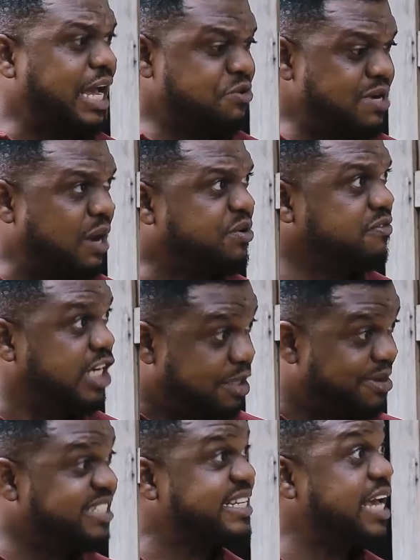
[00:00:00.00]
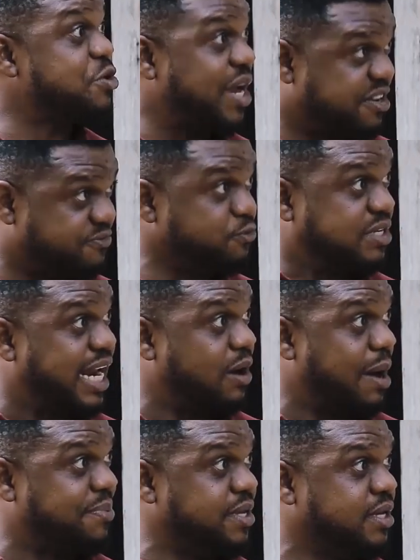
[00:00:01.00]
Are you now the only bezia? You are the food
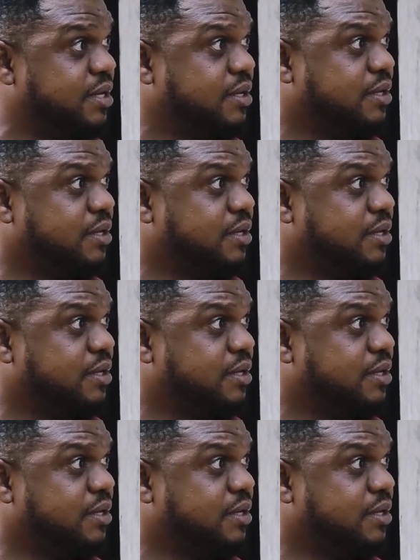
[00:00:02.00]
now, Abi.